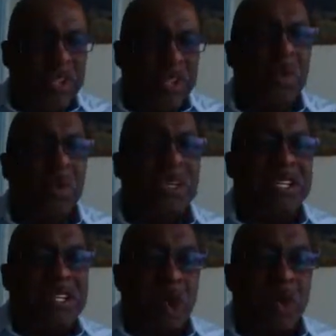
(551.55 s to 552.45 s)
we
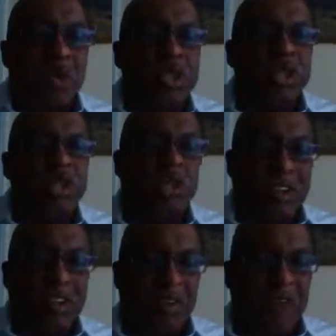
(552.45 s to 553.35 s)
don't drift
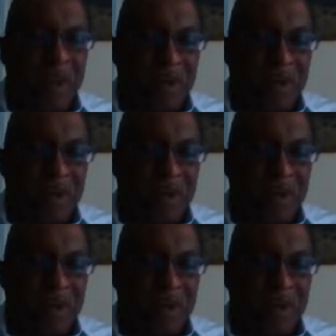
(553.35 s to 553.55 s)
apart.